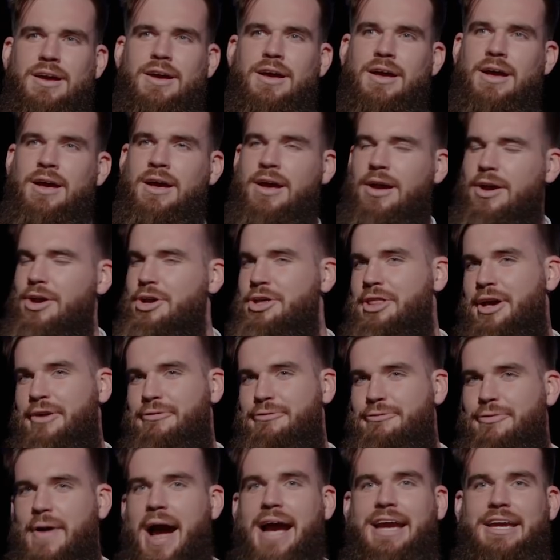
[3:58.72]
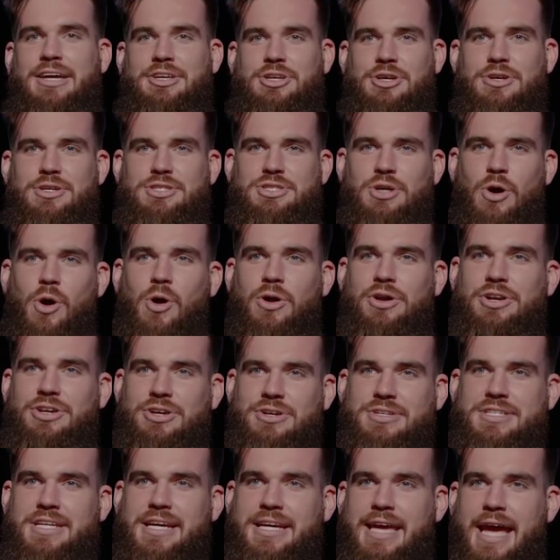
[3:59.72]
Who the fuck are you talking
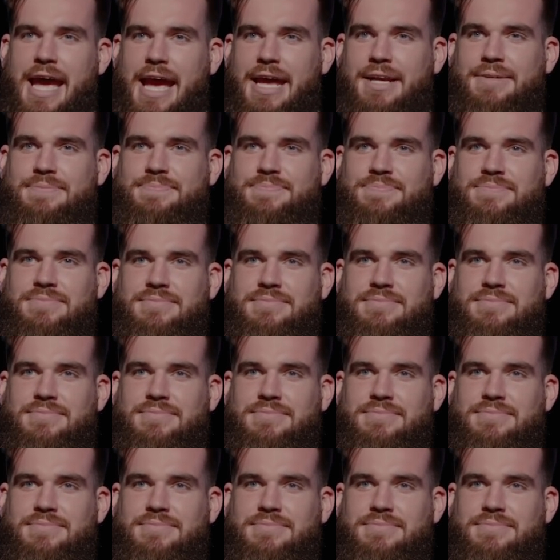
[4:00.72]
to, dickhead?